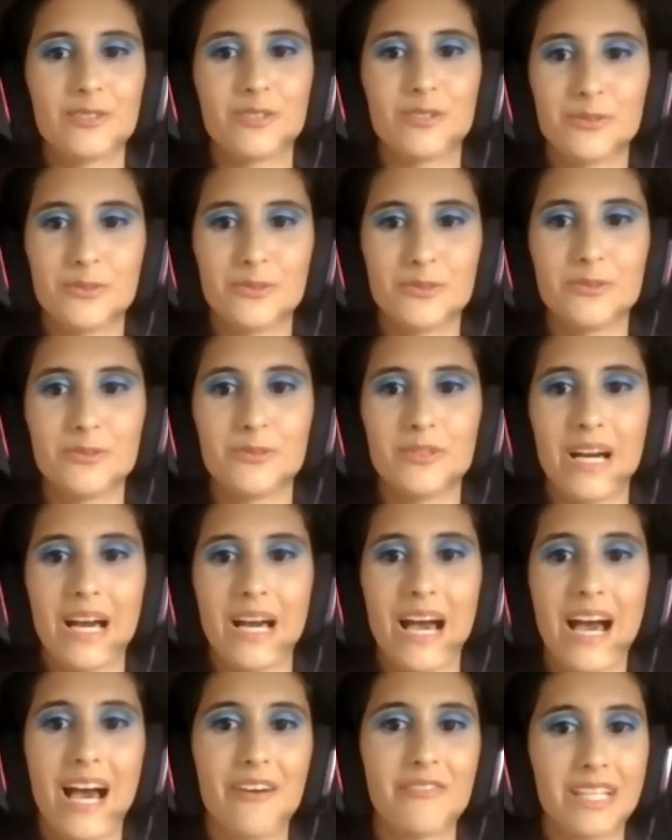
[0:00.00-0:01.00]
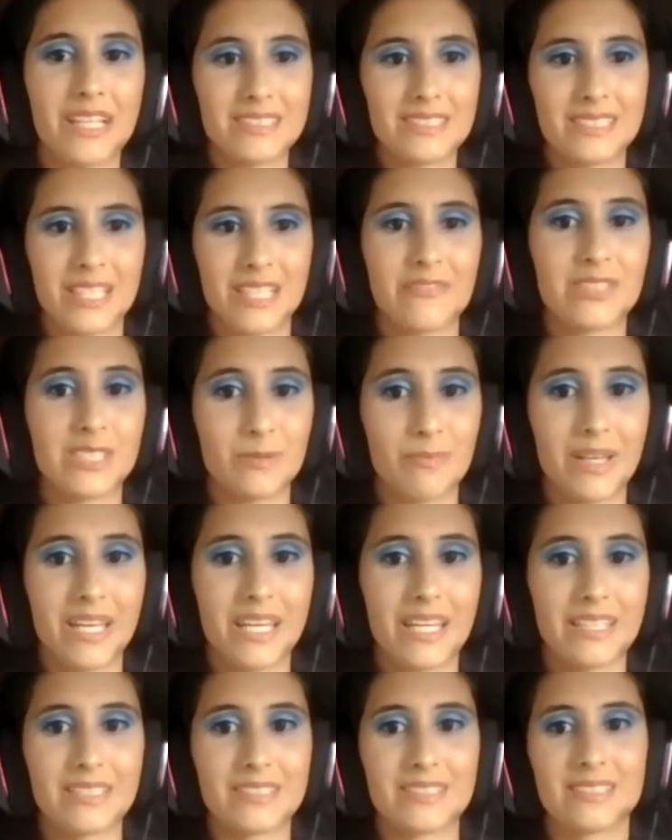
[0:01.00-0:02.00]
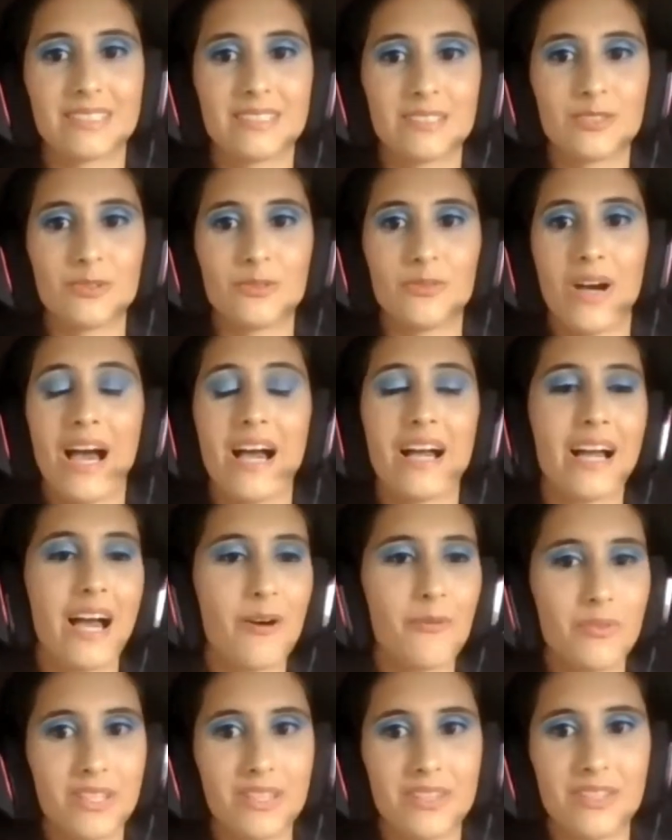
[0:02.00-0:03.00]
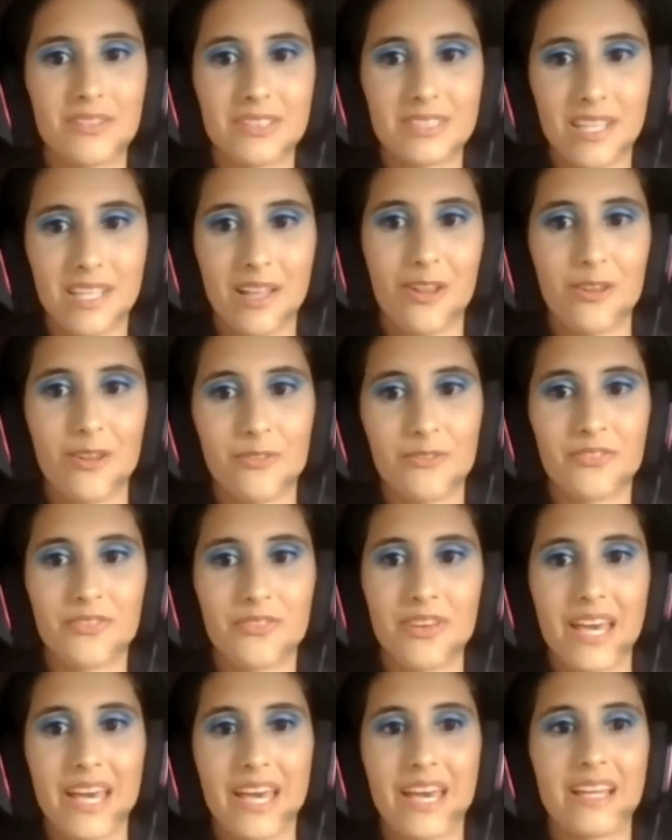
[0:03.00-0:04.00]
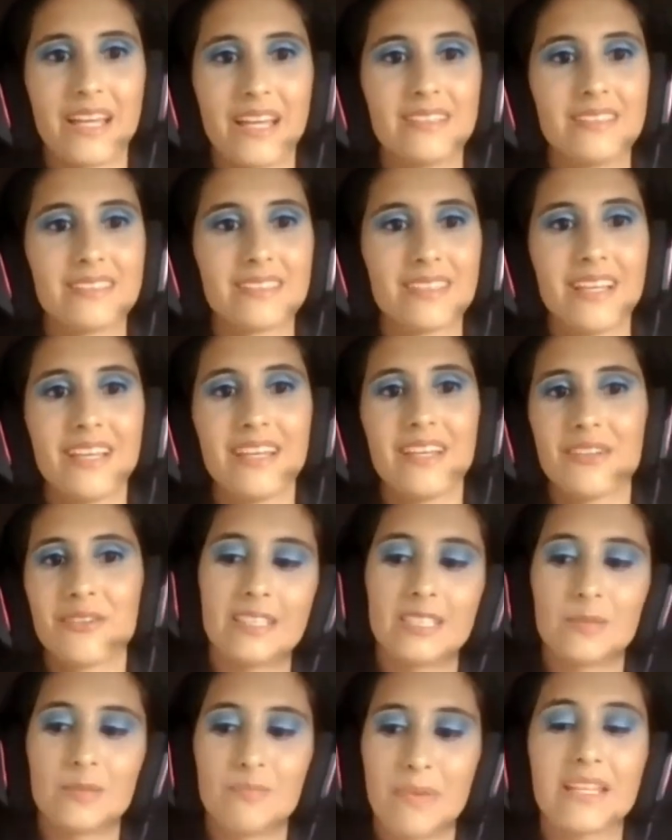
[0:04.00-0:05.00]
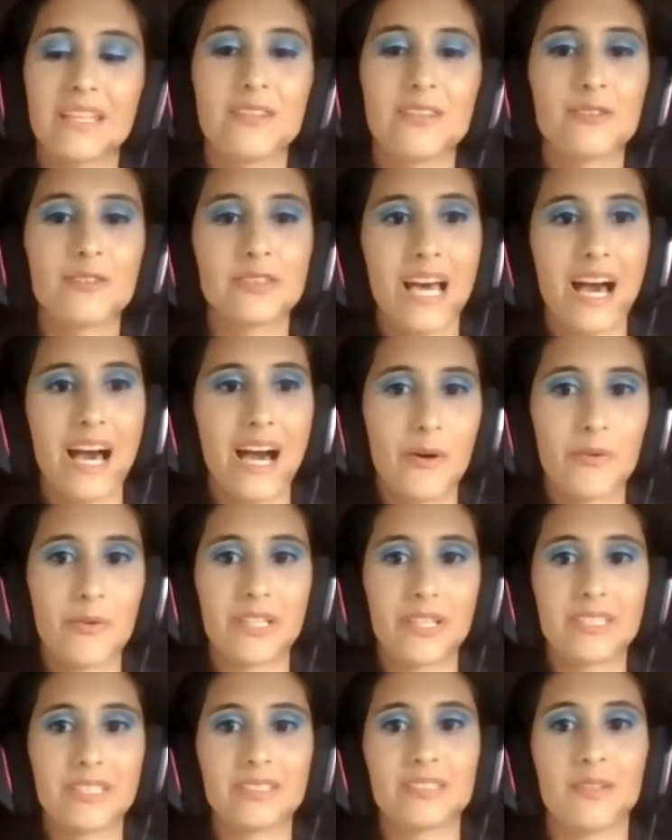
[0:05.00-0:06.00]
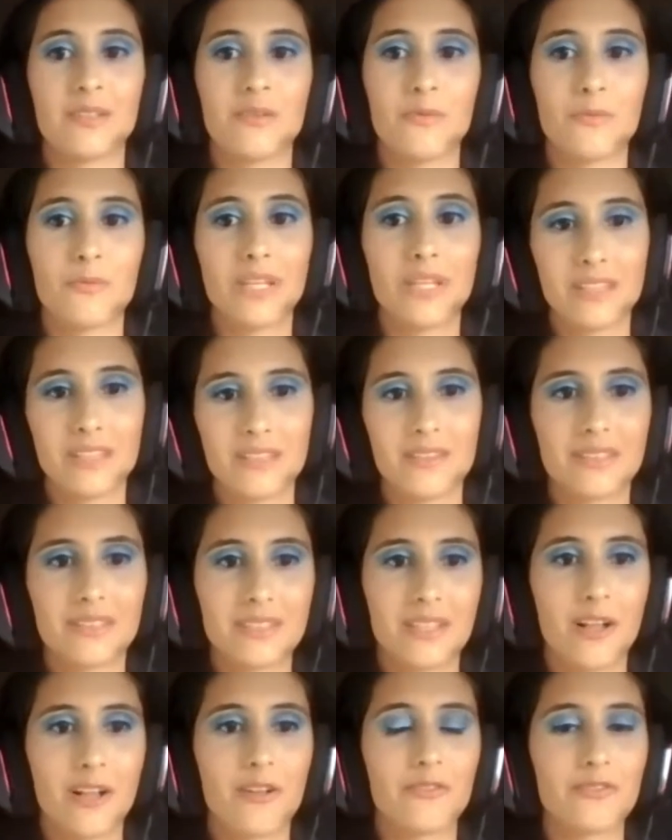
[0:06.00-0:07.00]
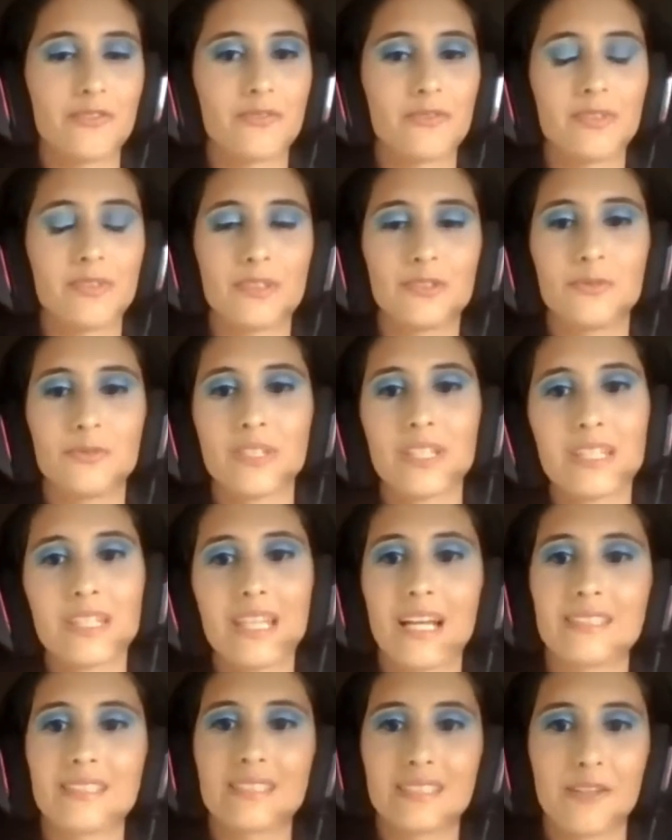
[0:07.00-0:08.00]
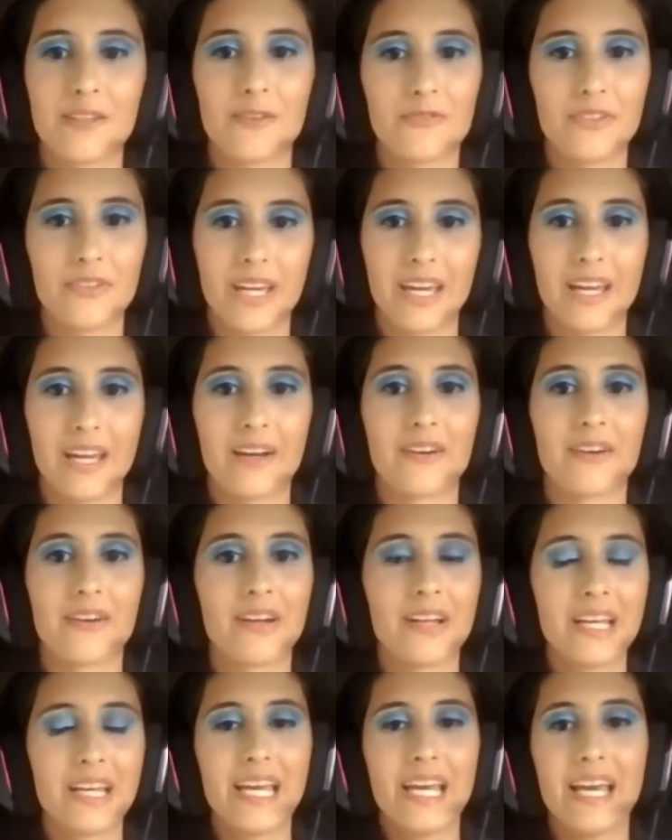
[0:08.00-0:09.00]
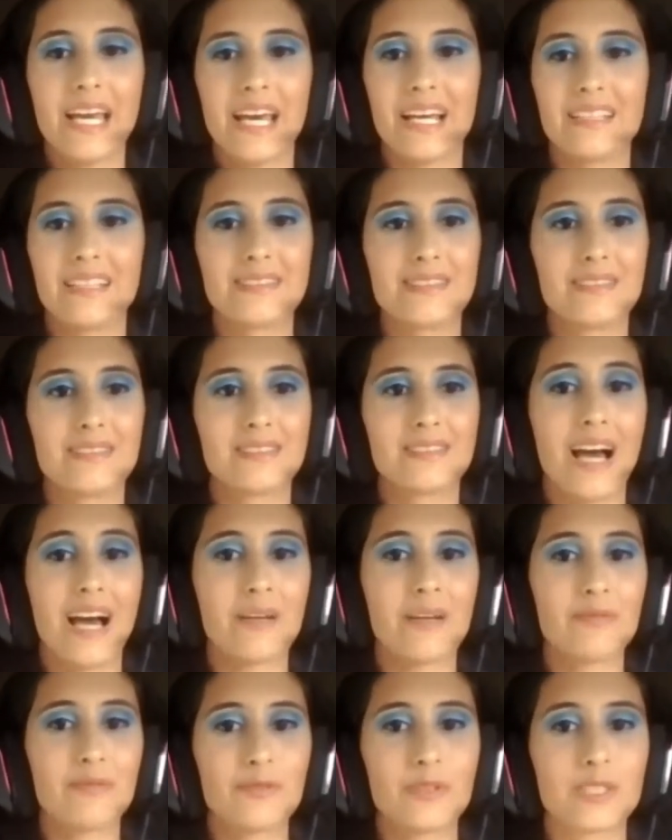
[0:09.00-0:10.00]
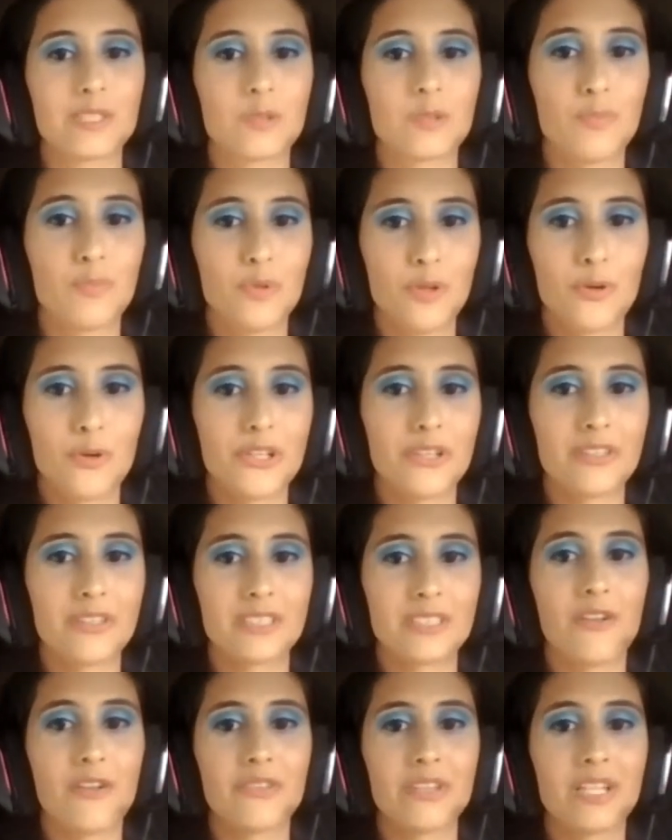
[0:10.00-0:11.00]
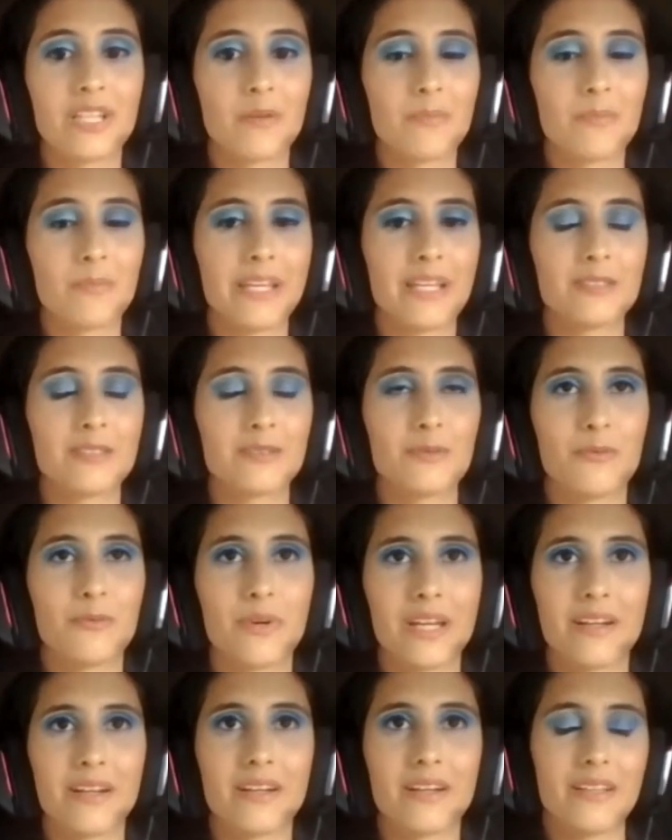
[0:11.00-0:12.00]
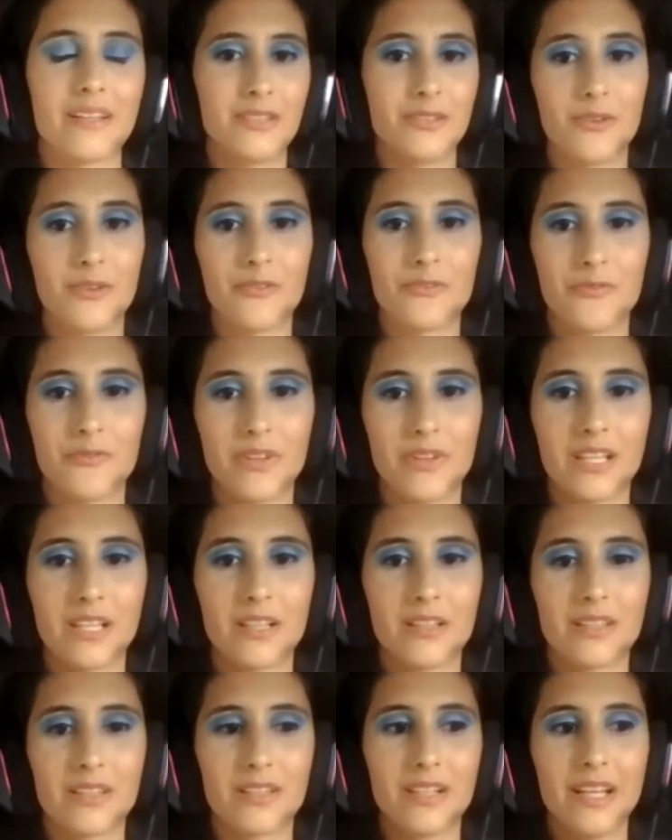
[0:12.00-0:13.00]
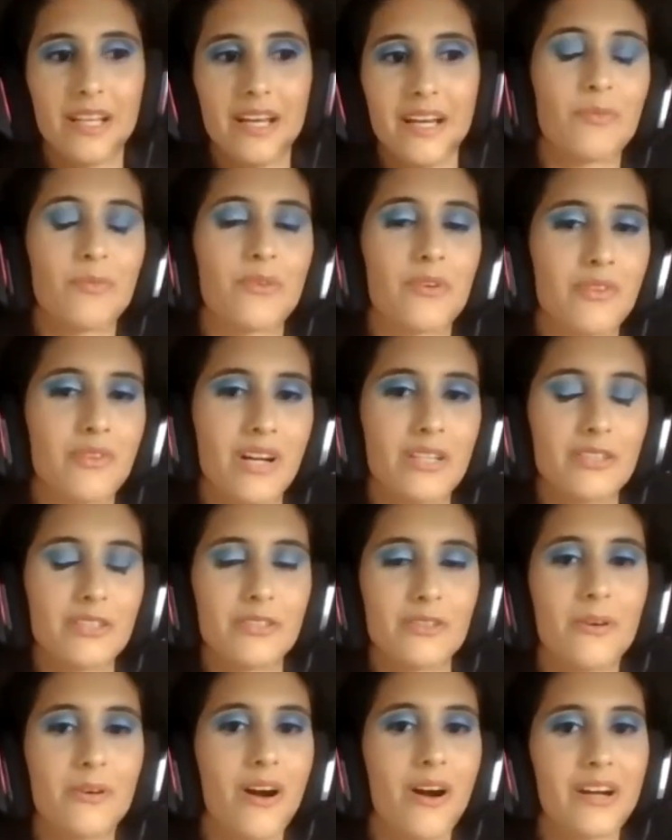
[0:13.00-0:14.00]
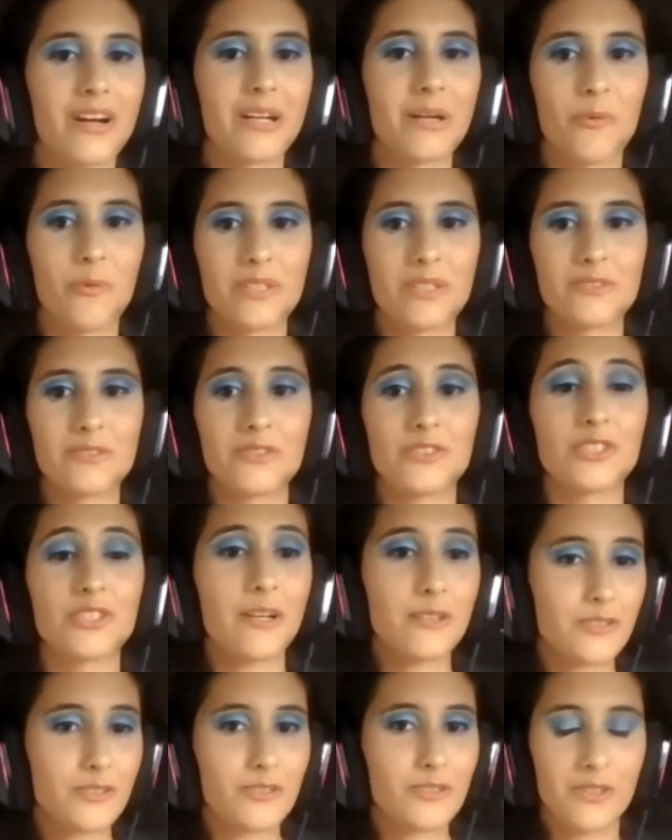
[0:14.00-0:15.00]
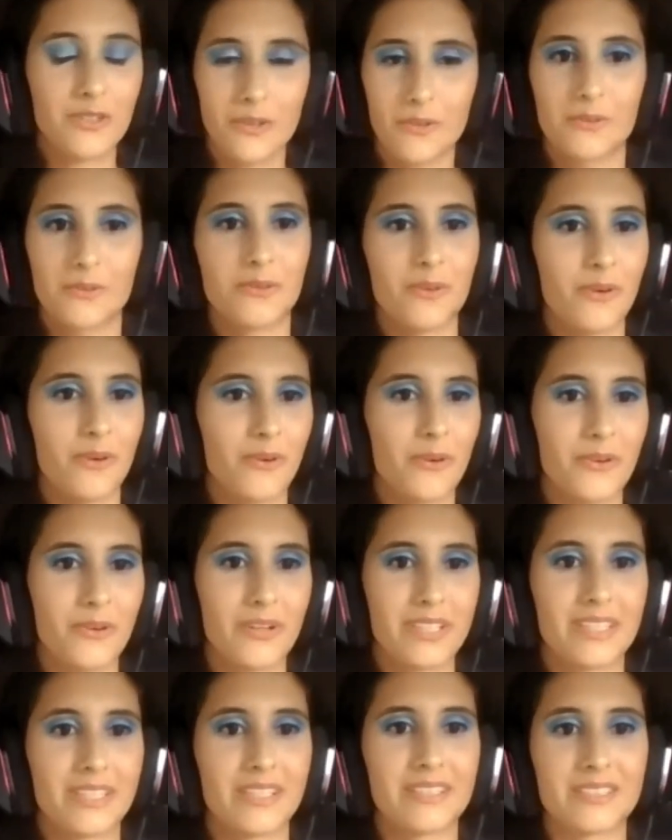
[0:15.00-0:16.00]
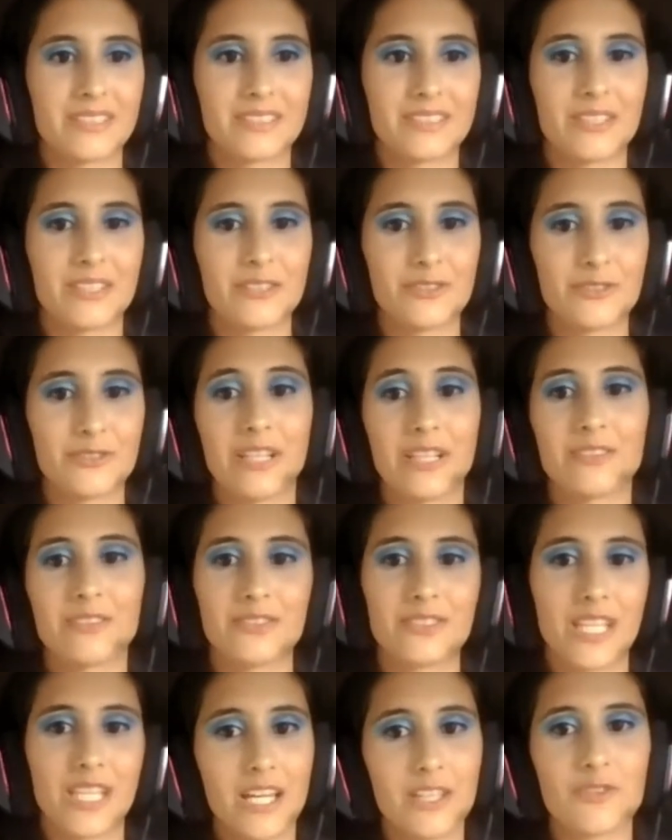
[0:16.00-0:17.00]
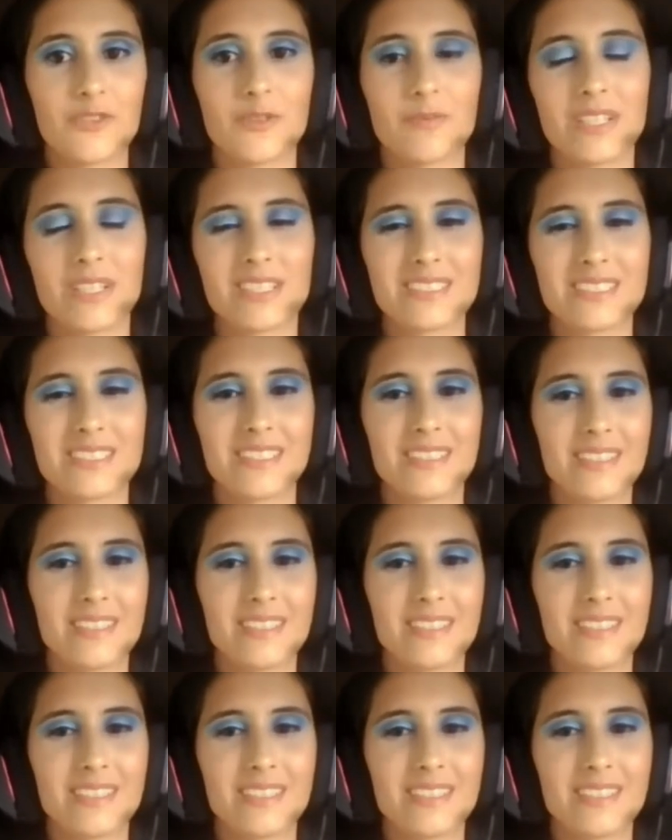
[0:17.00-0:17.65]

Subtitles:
to have that safe space to hang out with yourself and spend those hours with yourself doing that self-care and time to explore yourself in a place where you don't feel people around you are going to judge you or they're just going to try to change you, because